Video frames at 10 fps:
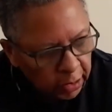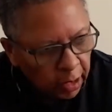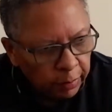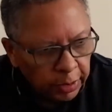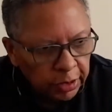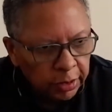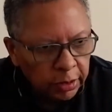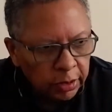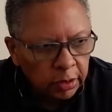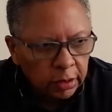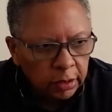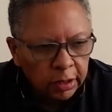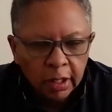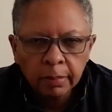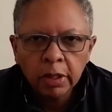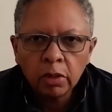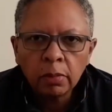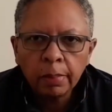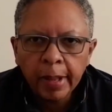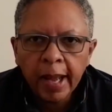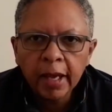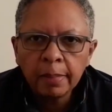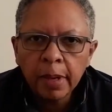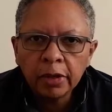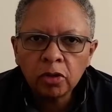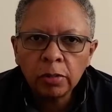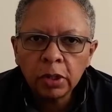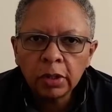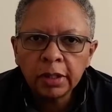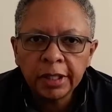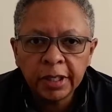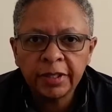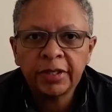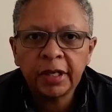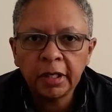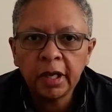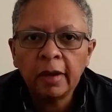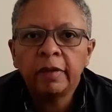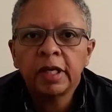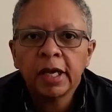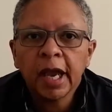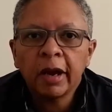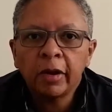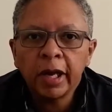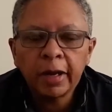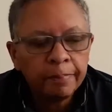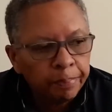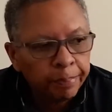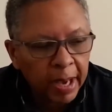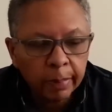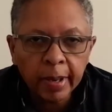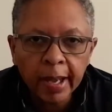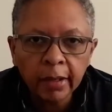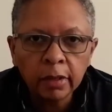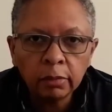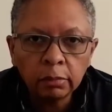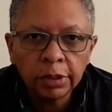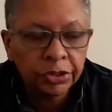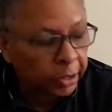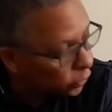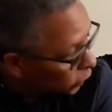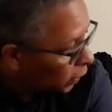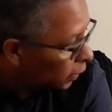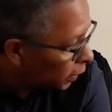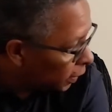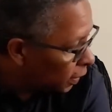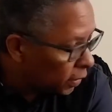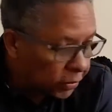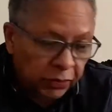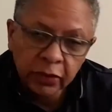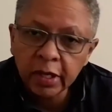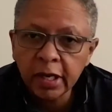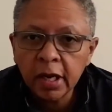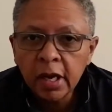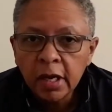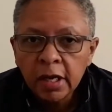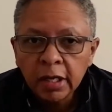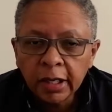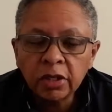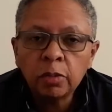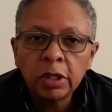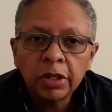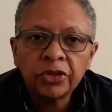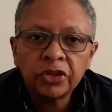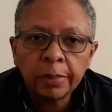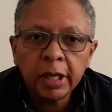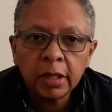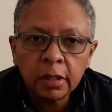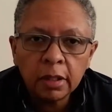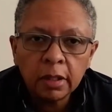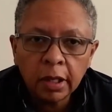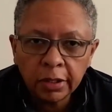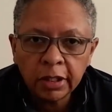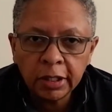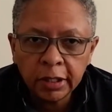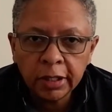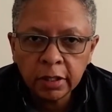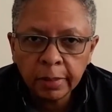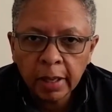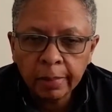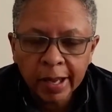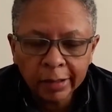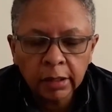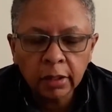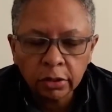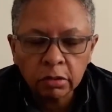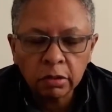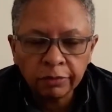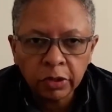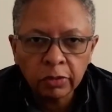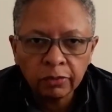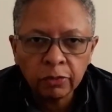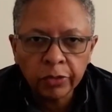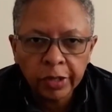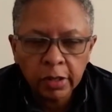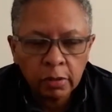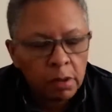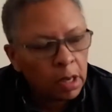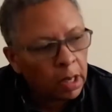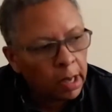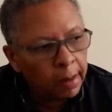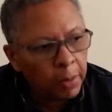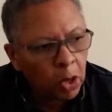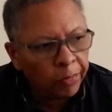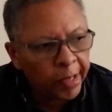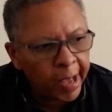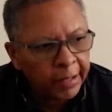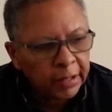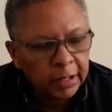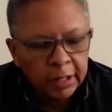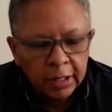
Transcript: I wanted to take my normal pack, my normal EDC, everyday carry backpack, which incidentally is the Clutterworks Summit 19-litre backpack, and I'll do a review for you on that.